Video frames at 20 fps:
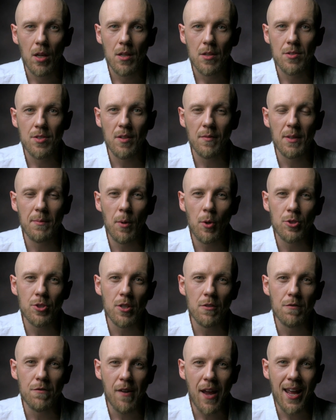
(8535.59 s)
some of the most
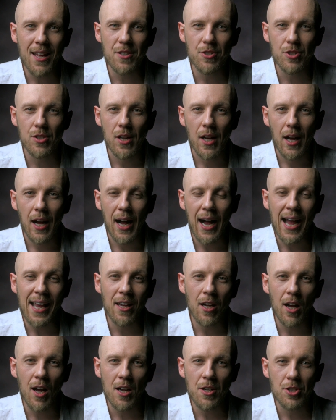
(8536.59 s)
advanced, high
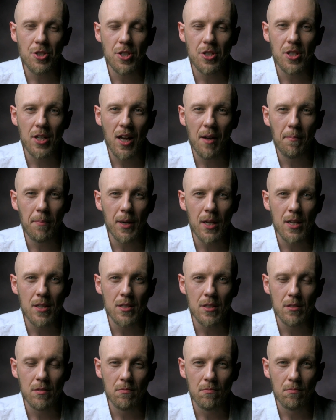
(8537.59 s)
consciousness
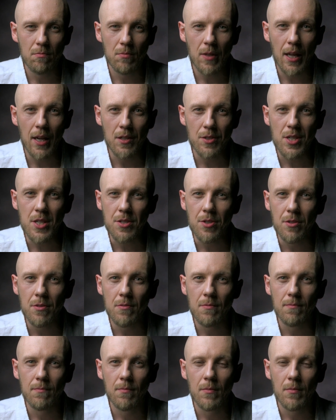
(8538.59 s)
companies that exist